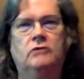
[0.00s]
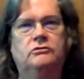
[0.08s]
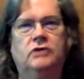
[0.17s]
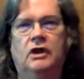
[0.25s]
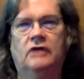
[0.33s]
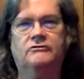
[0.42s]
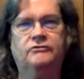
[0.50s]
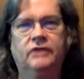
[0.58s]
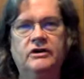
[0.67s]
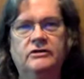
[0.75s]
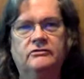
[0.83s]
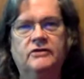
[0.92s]
a friend
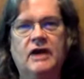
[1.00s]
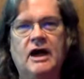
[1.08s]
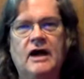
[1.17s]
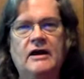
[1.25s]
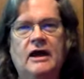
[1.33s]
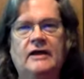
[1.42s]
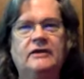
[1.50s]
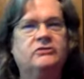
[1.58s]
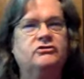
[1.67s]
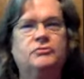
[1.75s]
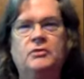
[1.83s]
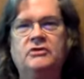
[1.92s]
of God, I get to
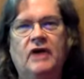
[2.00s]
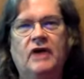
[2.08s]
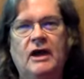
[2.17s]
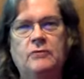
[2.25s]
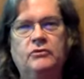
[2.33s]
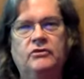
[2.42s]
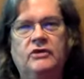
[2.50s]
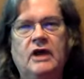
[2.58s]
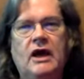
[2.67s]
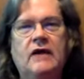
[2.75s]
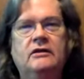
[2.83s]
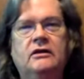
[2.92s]
spend time with
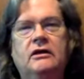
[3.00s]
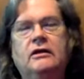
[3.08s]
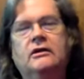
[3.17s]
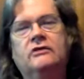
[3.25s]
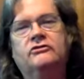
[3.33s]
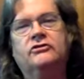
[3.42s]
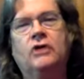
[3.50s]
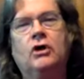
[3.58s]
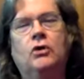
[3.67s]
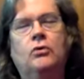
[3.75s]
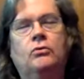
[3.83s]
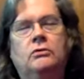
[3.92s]
God. And
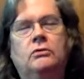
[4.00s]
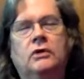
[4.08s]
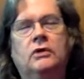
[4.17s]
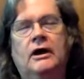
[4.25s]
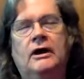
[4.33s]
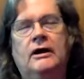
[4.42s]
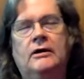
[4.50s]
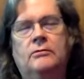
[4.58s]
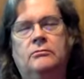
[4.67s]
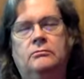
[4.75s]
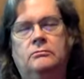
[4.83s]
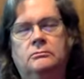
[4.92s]
so um,
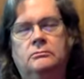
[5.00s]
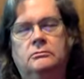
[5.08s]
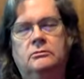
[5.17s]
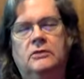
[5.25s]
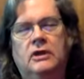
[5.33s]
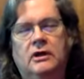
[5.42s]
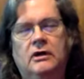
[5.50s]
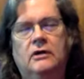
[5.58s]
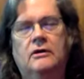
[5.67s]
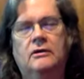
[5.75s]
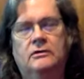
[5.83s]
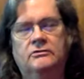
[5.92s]

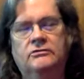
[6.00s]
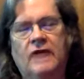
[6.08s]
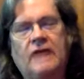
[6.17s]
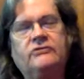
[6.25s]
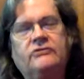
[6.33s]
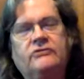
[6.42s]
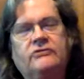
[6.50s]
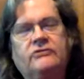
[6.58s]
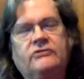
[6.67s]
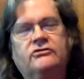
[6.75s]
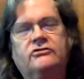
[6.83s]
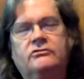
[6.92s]
that's
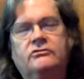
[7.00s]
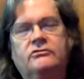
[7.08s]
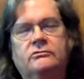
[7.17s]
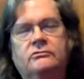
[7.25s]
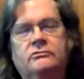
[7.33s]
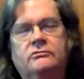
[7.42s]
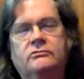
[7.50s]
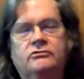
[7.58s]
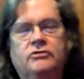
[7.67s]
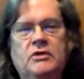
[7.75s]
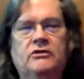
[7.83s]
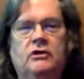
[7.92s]

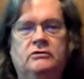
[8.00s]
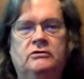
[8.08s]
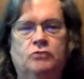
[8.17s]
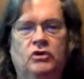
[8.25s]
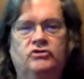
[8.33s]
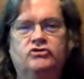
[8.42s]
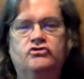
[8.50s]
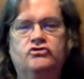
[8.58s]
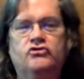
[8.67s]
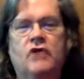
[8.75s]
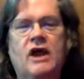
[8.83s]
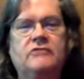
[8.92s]
to me the what's
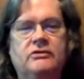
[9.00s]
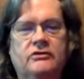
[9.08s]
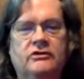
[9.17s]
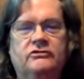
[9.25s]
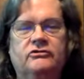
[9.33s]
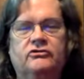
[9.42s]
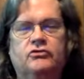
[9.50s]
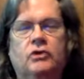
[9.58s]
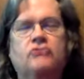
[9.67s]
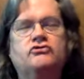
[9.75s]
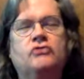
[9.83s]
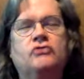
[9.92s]
driving this is what
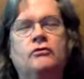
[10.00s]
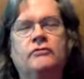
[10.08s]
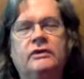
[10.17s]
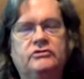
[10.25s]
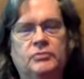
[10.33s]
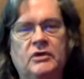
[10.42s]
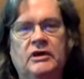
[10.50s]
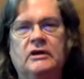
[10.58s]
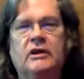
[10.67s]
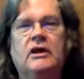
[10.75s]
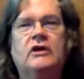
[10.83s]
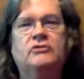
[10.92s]
drove these men
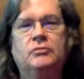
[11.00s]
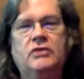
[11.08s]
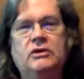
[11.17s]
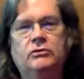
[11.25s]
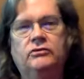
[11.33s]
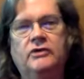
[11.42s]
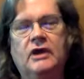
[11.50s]
to be with God.